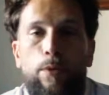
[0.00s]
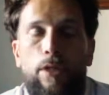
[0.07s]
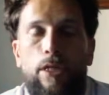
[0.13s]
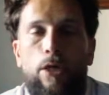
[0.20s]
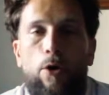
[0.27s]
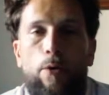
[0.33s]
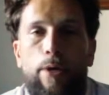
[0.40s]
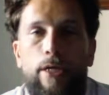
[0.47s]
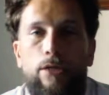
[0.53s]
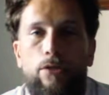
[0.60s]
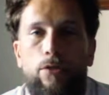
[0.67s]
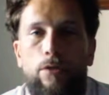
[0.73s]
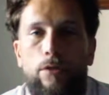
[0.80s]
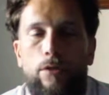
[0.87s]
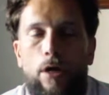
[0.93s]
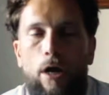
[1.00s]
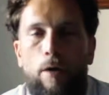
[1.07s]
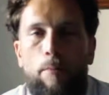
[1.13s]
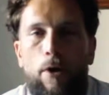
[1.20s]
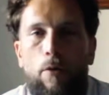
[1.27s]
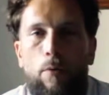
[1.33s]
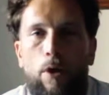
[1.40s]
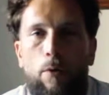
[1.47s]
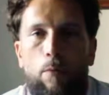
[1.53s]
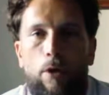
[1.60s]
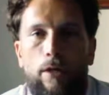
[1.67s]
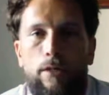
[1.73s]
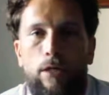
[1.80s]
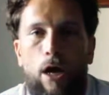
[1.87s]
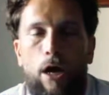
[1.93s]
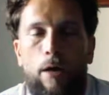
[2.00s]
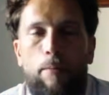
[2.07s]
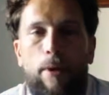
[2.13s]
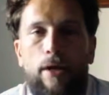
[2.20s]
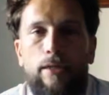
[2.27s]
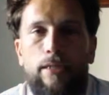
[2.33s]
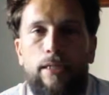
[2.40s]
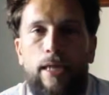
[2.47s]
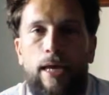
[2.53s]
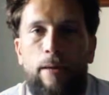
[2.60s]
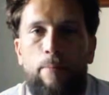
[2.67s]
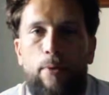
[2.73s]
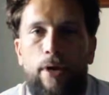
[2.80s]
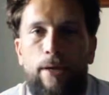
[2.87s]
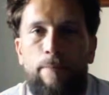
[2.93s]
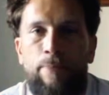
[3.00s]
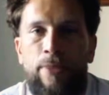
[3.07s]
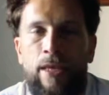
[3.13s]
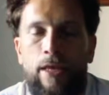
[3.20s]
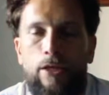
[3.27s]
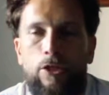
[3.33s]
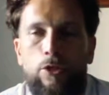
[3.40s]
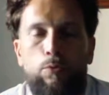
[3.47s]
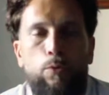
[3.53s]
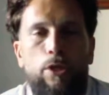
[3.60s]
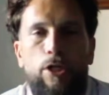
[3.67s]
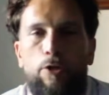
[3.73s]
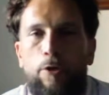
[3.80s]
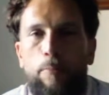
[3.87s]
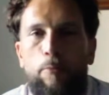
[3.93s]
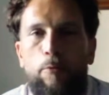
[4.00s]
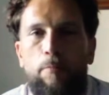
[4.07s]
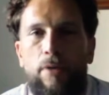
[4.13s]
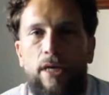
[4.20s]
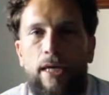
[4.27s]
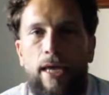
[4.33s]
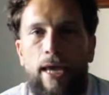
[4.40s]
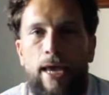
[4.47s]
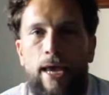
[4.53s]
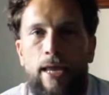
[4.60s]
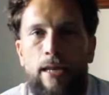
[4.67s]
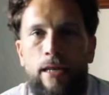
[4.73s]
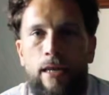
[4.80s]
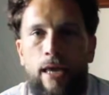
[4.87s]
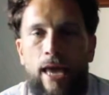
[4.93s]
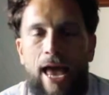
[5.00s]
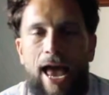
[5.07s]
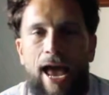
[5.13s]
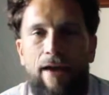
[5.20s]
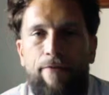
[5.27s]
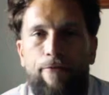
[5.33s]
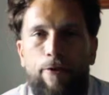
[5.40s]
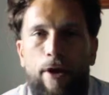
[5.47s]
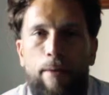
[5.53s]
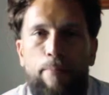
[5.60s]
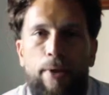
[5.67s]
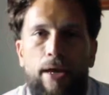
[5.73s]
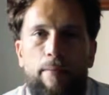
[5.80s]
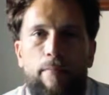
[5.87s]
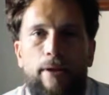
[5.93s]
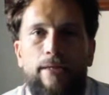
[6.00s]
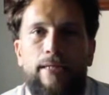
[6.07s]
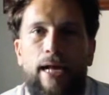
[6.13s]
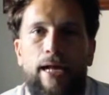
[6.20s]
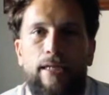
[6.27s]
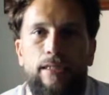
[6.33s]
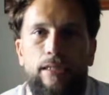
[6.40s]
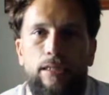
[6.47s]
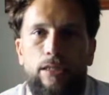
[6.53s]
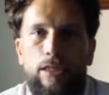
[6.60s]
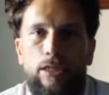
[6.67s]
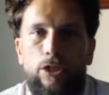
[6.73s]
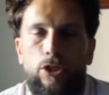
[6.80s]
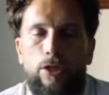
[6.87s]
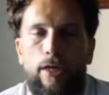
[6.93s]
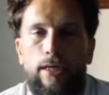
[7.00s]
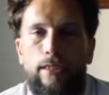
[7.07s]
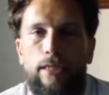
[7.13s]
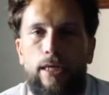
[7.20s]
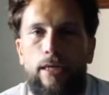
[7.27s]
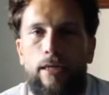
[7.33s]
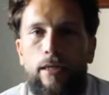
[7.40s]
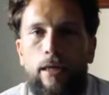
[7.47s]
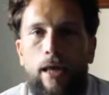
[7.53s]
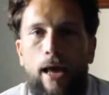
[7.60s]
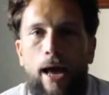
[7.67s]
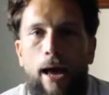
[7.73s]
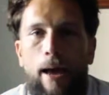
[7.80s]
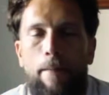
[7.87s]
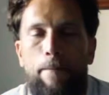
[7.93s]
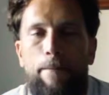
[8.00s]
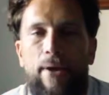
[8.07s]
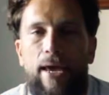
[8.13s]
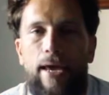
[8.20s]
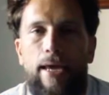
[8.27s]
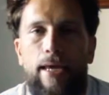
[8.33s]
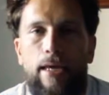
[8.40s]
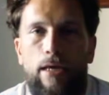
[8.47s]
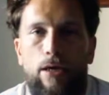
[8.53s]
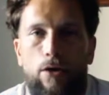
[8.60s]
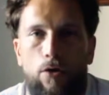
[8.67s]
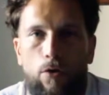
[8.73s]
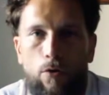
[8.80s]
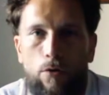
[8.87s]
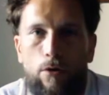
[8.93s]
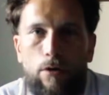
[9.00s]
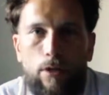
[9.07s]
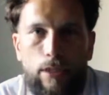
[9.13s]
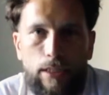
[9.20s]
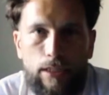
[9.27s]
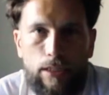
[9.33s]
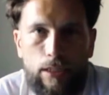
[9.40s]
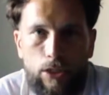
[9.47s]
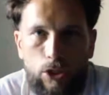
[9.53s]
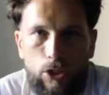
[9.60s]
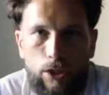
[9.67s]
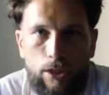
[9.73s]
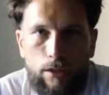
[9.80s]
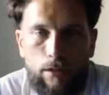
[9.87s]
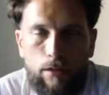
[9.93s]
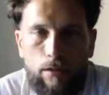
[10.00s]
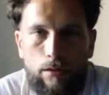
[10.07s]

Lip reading: really go into to talk about what I want to talk about today, but it just really crippled me. And after I paid my taxes this year, I said, I'm paying quarterlies this year.